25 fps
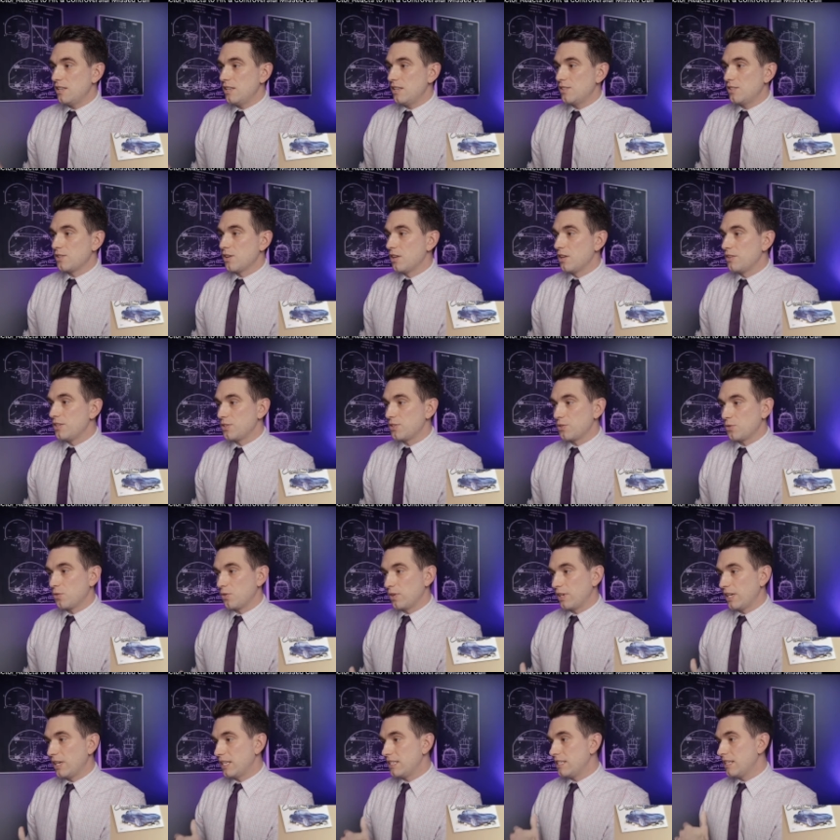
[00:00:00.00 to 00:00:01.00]
He's all
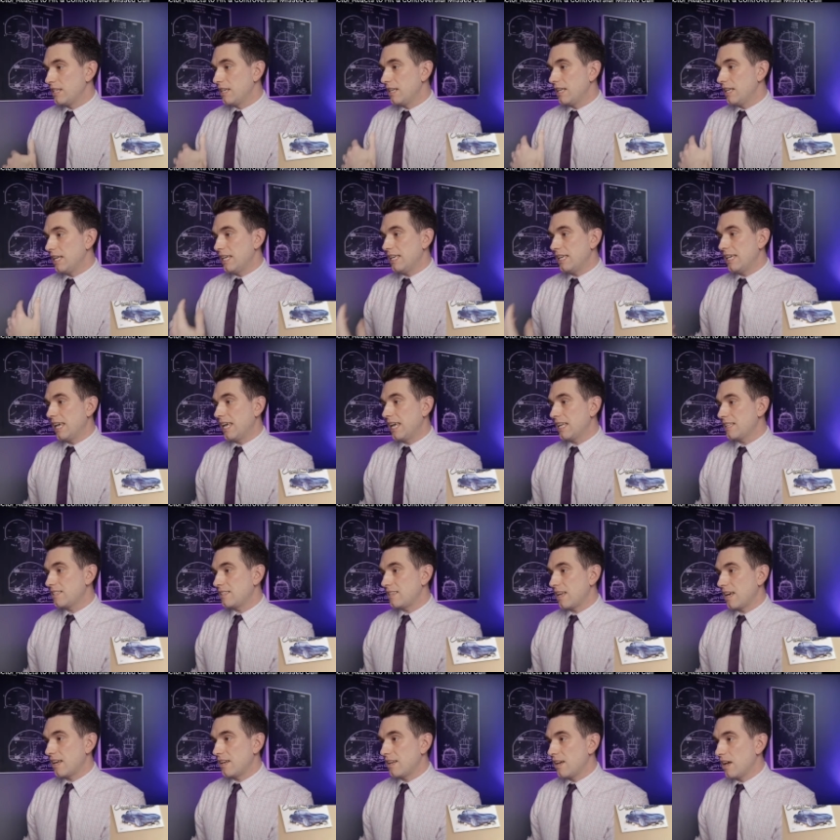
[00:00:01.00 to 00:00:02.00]
disoriented. He can't
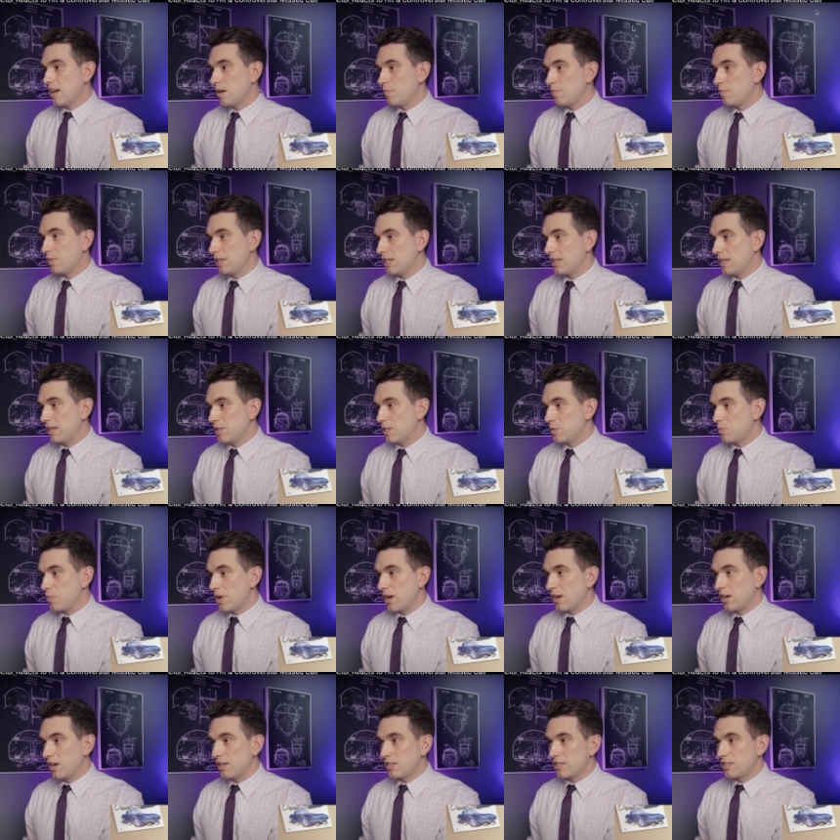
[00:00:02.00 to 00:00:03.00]
stand up and get his
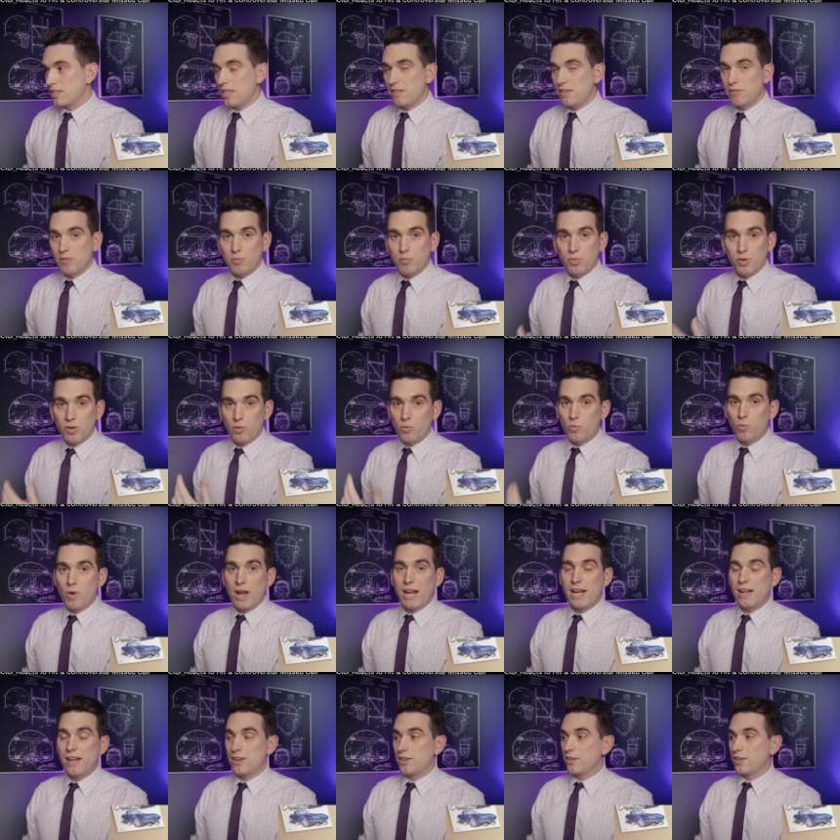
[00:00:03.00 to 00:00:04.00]
bearings to even put
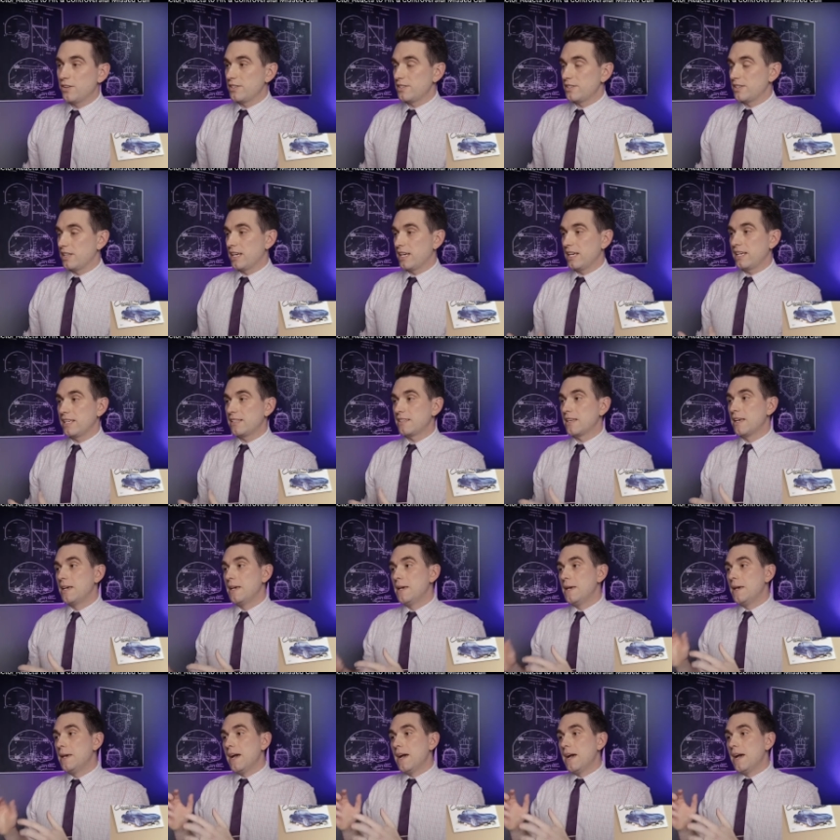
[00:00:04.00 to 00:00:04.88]
weight under his legs.